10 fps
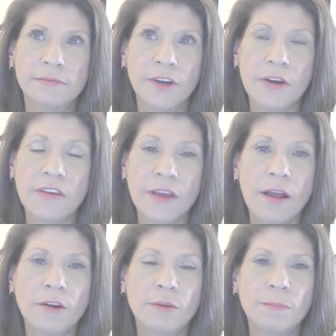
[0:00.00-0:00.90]
very
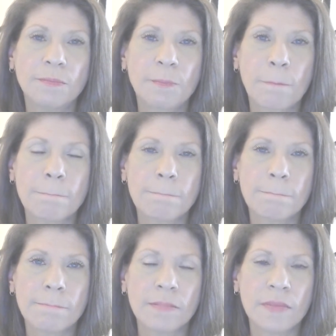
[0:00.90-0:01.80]
seldom,
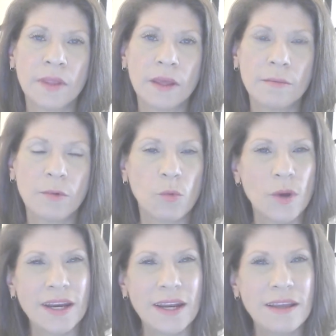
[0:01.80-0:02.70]
but
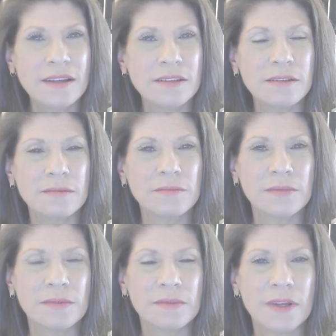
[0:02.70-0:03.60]
when it is,
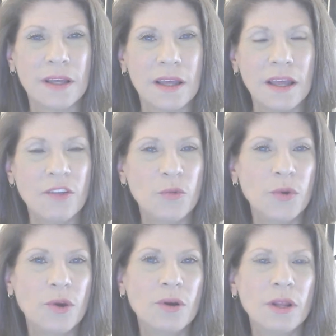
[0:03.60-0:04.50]
it's
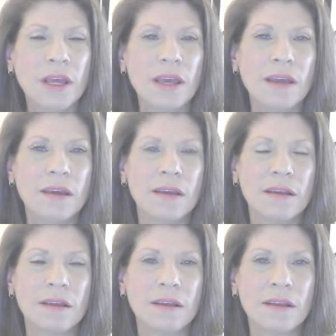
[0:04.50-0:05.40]
purely
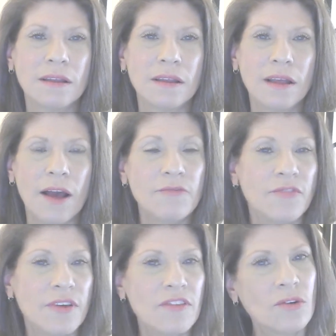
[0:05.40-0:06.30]
a
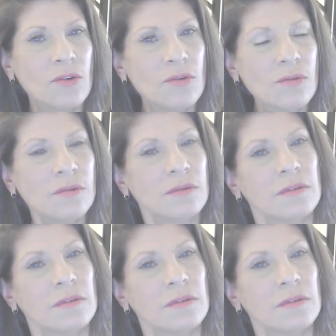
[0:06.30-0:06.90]
physical